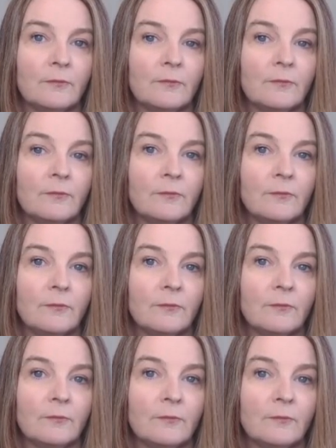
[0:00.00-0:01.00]

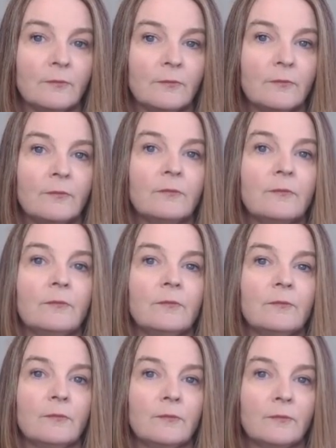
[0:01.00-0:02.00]

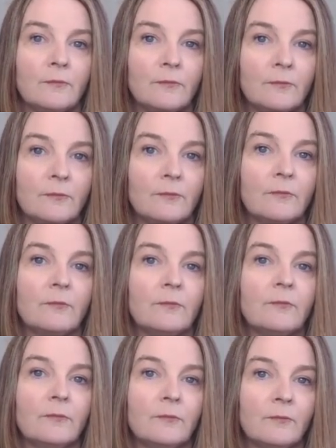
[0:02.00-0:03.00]

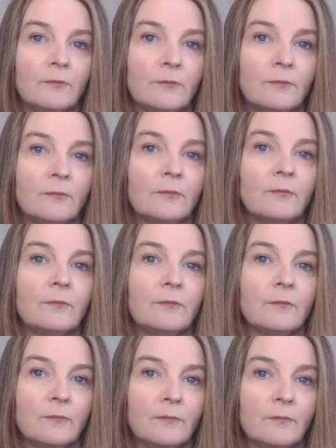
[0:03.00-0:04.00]

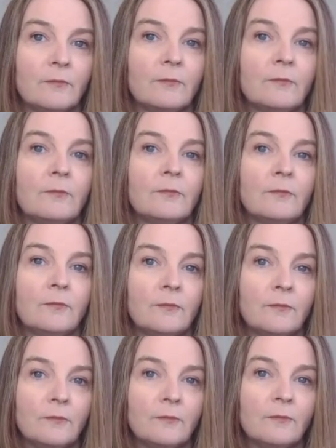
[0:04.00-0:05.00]
[no speech]